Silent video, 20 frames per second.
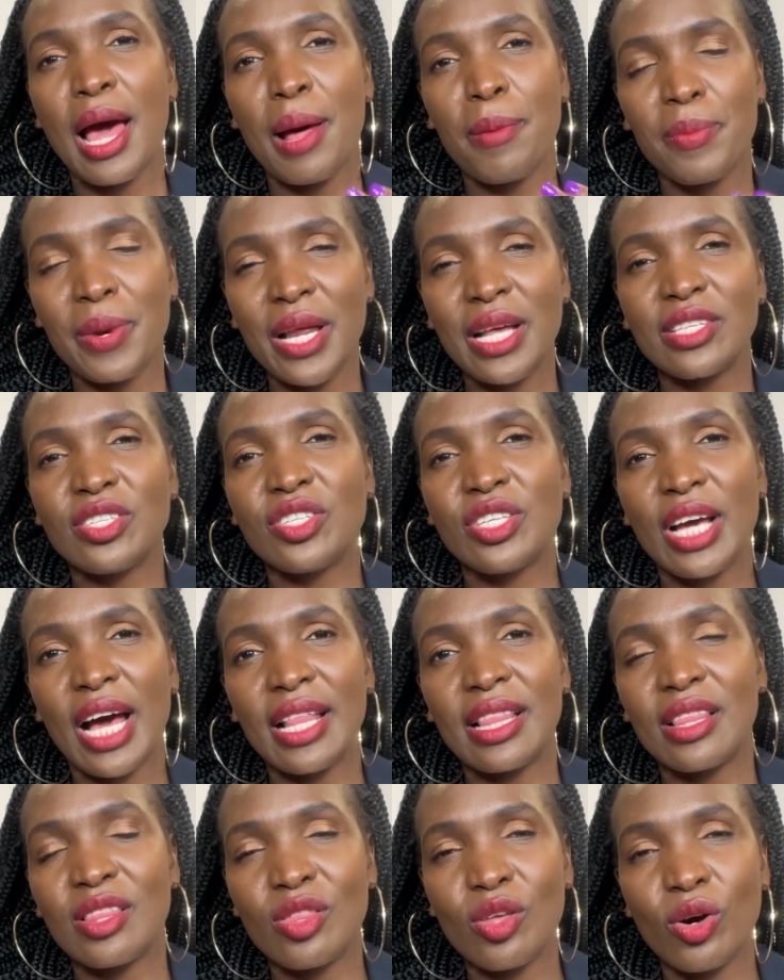Please share
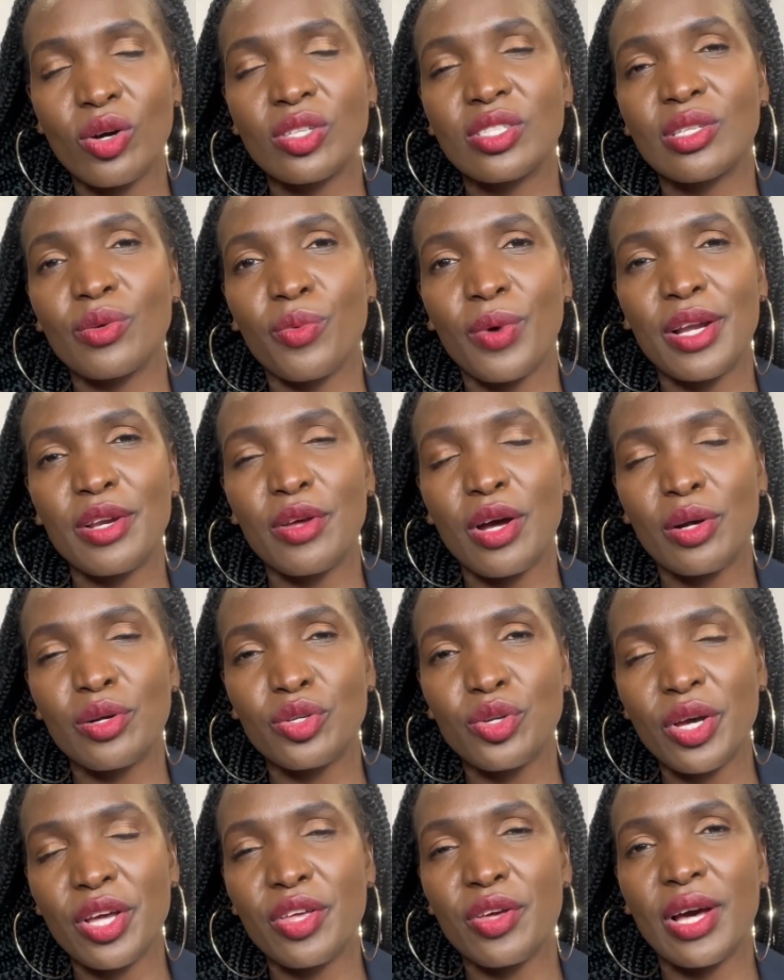those when you're
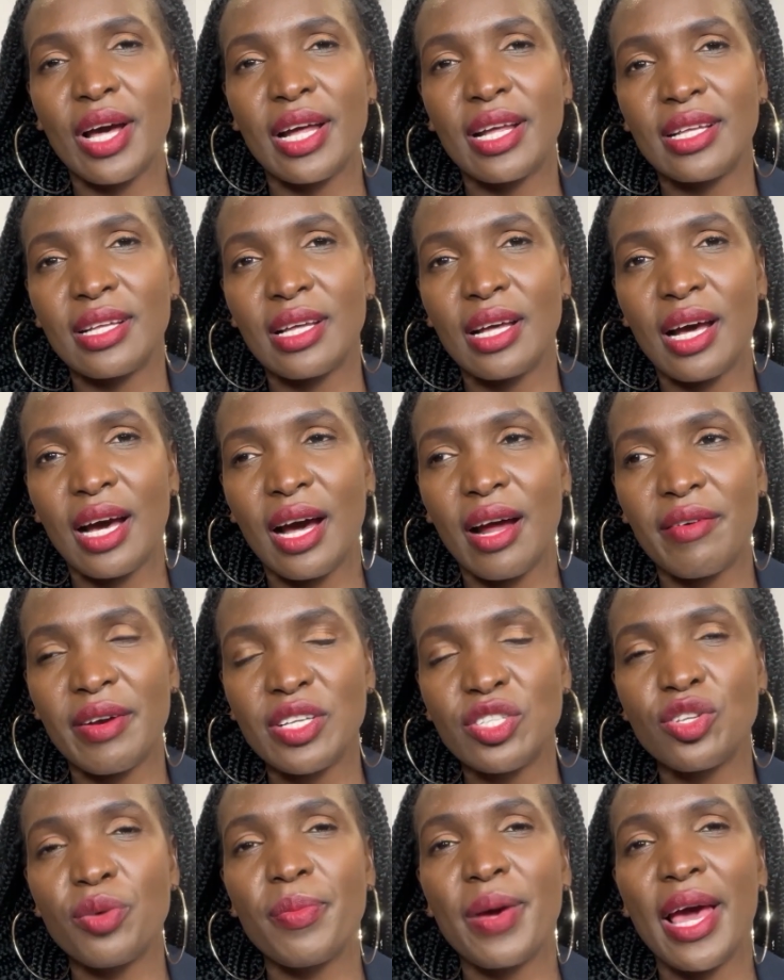doing your
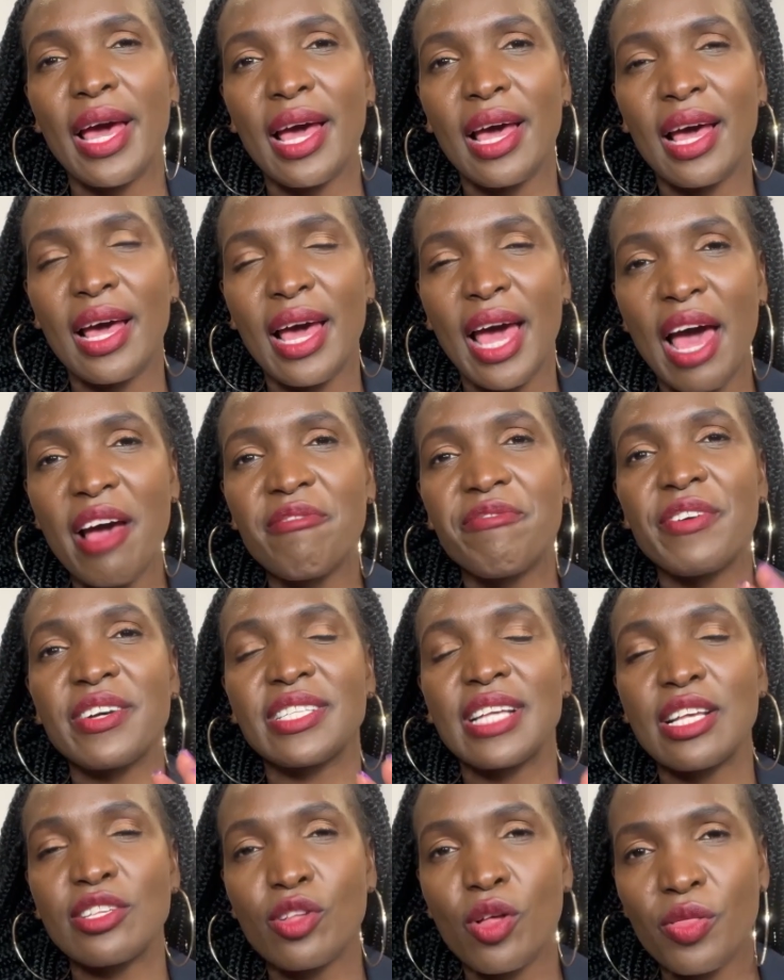resume.
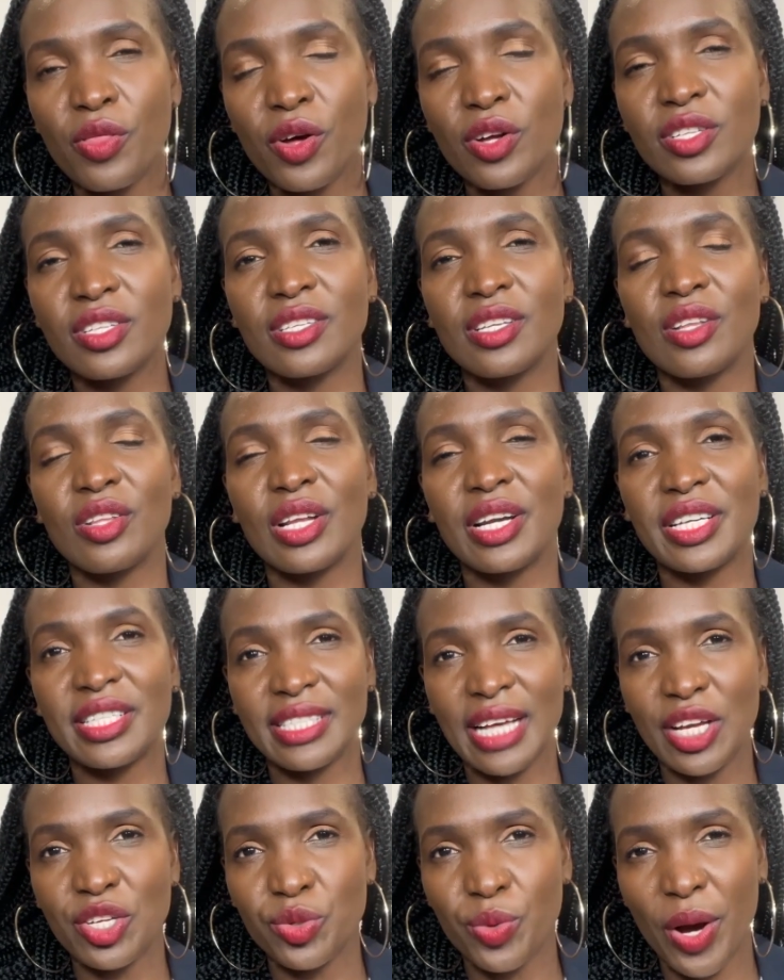Emphasize on those
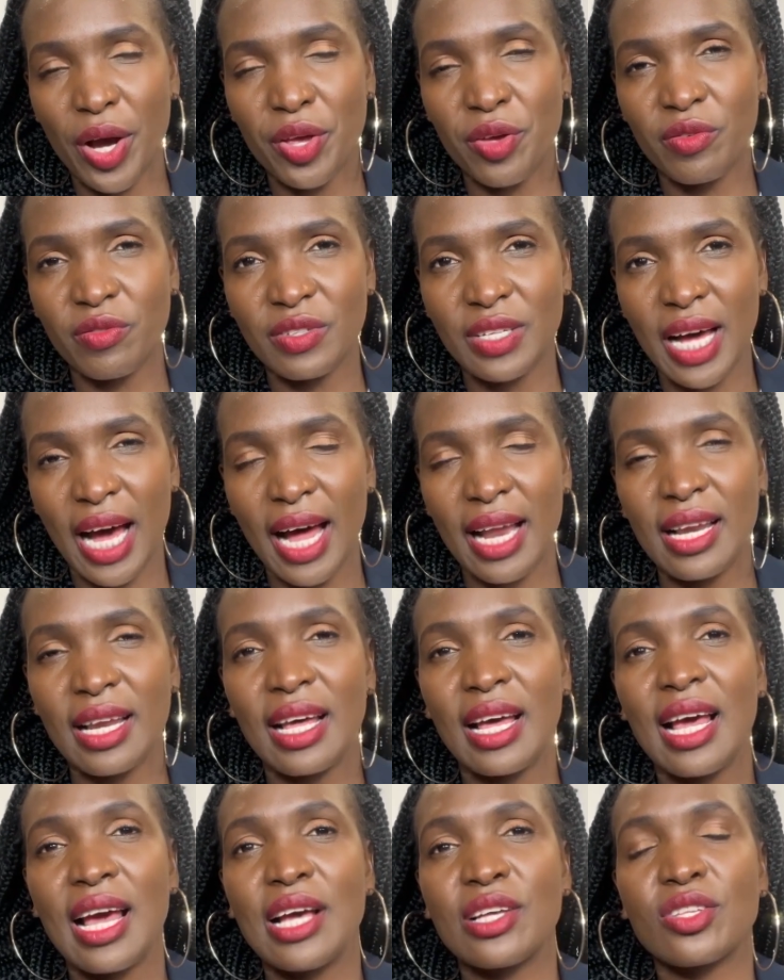research work you've done,
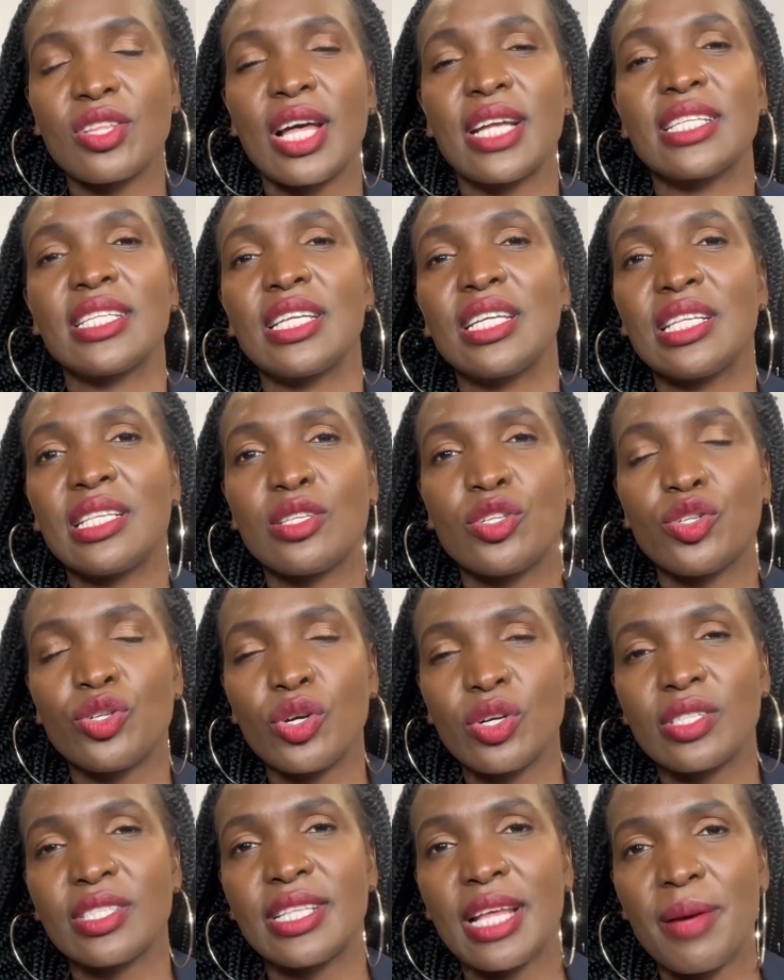so that it
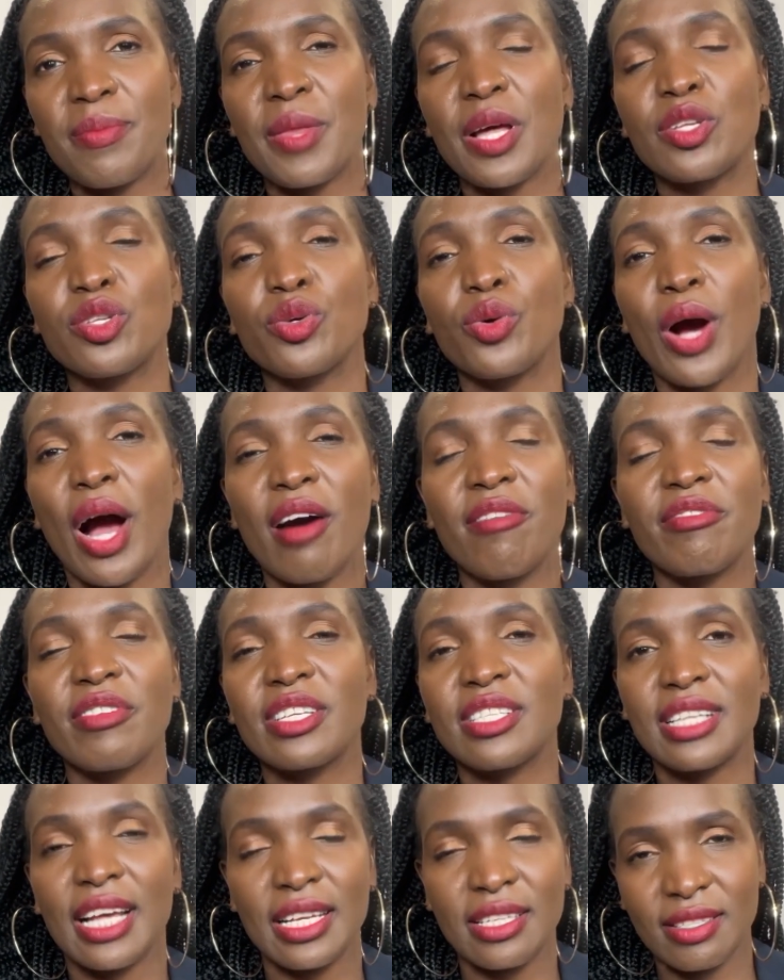shows them that you have
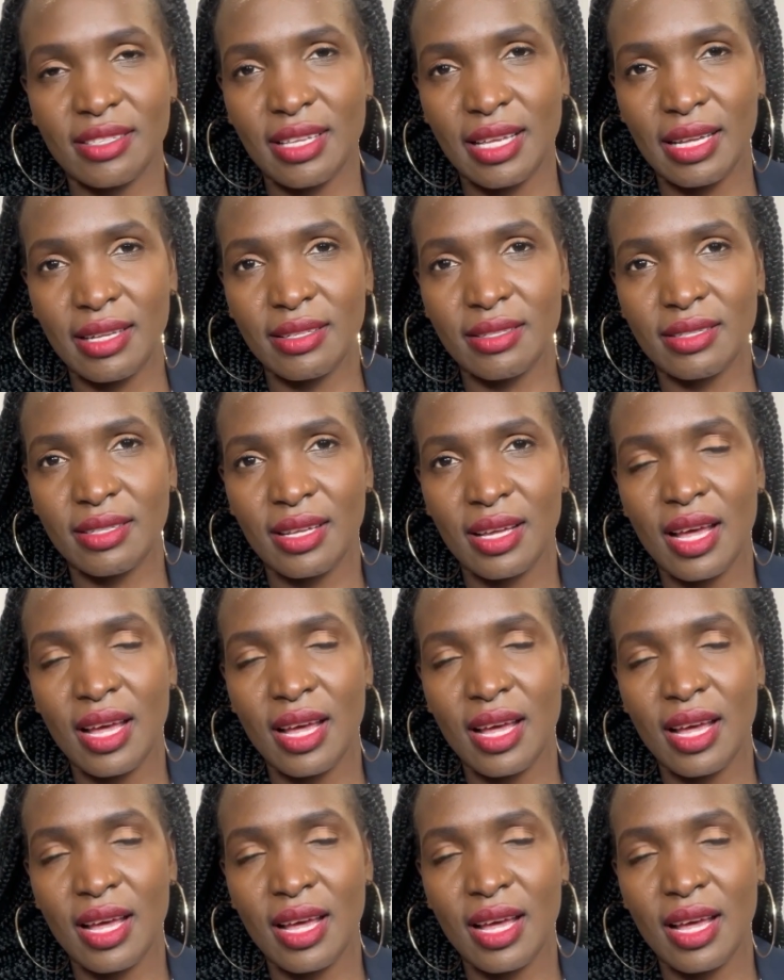research skills,